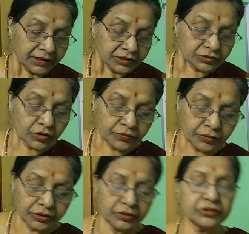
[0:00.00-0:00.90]
So
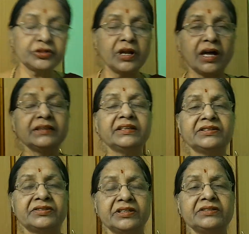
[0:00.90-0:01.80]
who used all
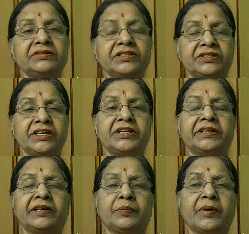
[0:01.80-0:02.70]
these things, this
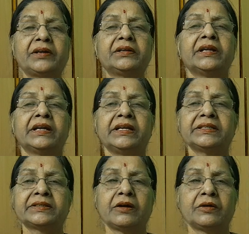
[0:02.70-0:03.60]
theoretical part?
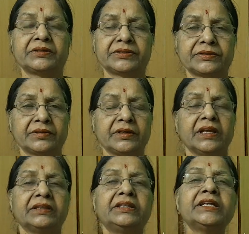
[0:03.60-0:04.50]
Descartes.
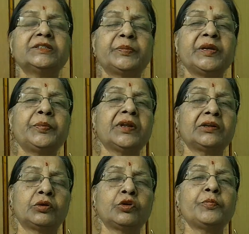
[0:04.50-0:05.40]
These people
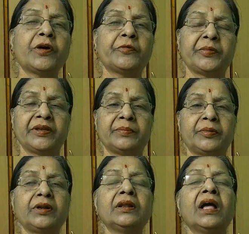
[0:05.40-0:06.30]
are group of
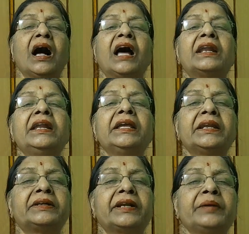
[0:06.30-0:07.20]
people.
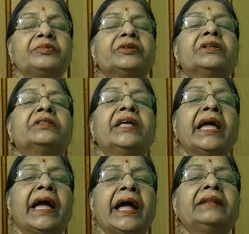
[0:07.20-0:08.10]
Earlier times they
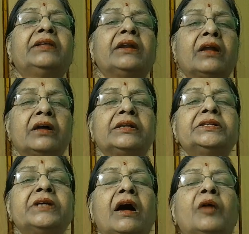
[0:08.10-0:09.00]
had the
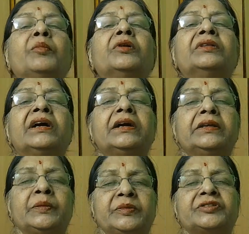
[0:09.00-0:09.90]
knowledge about
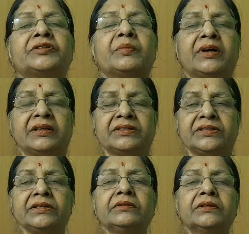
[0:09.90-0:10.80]
the
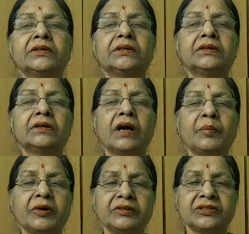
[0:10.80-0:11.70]
epistemology,
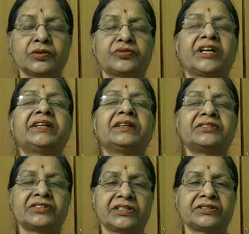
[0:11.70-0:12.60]
about the societal
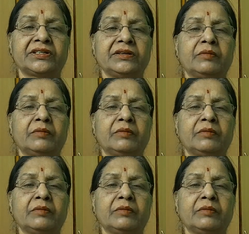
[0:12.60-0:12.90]
structure,